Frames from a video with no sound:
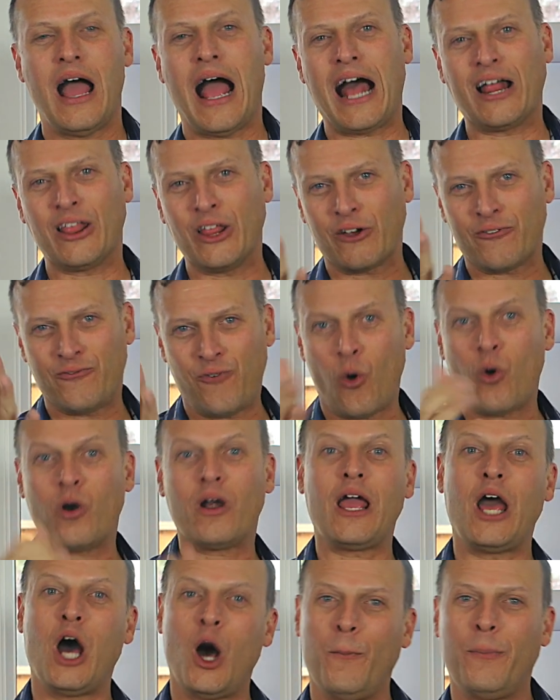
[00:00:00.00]
I look
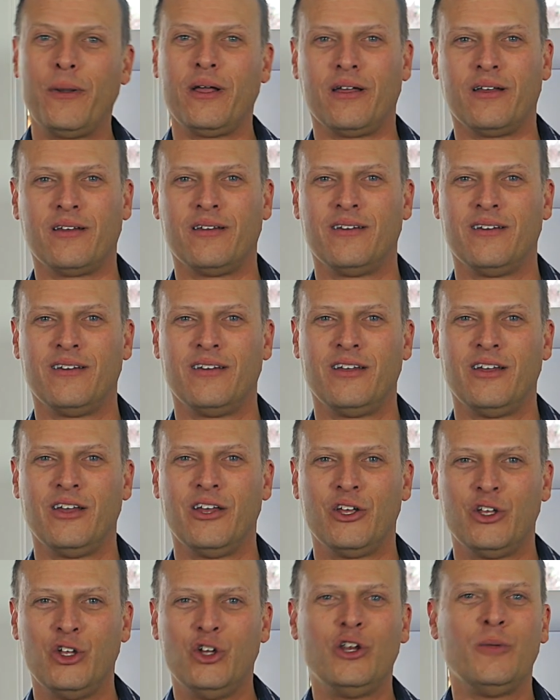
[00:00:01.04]
forward to helping
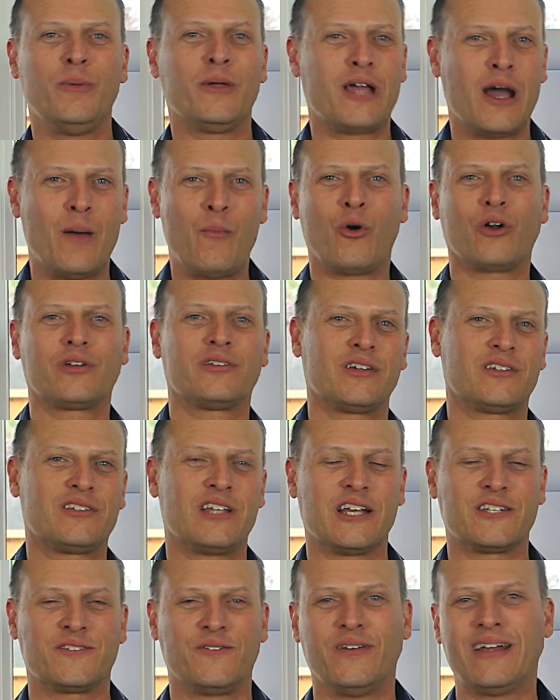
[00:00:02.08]
you to become more
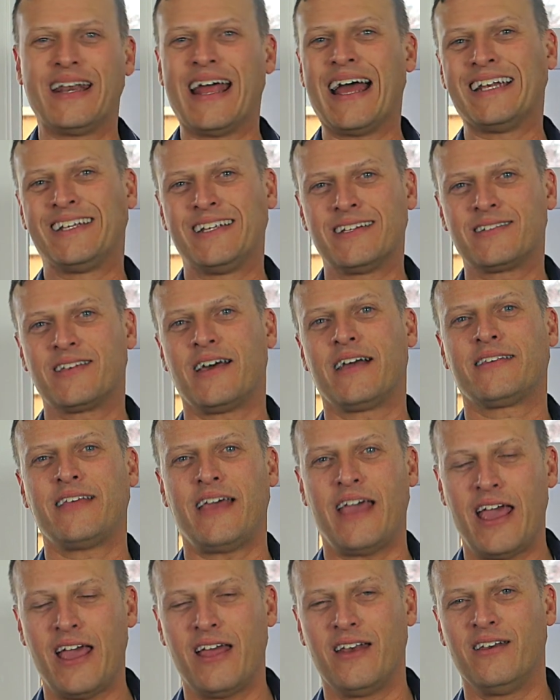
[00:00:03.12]
successful, and I'd just like
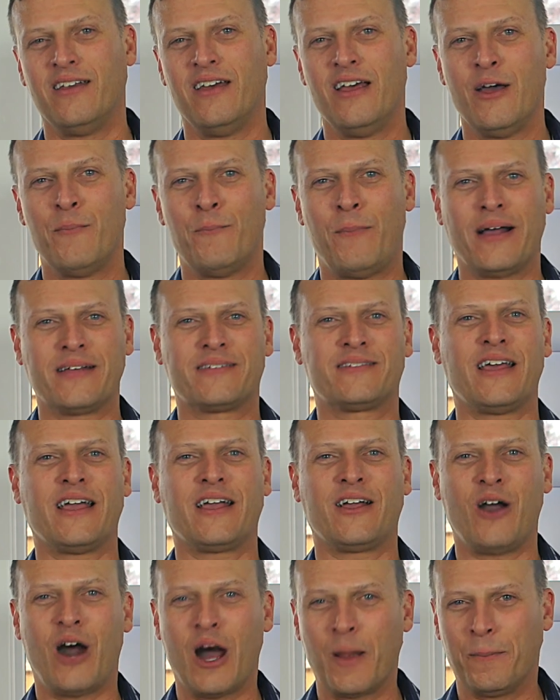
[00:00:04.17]
to end by
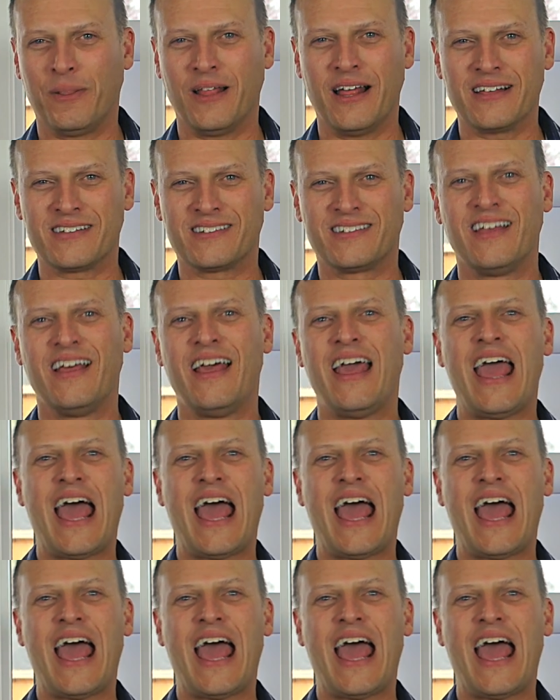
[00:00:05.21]
saying God bless.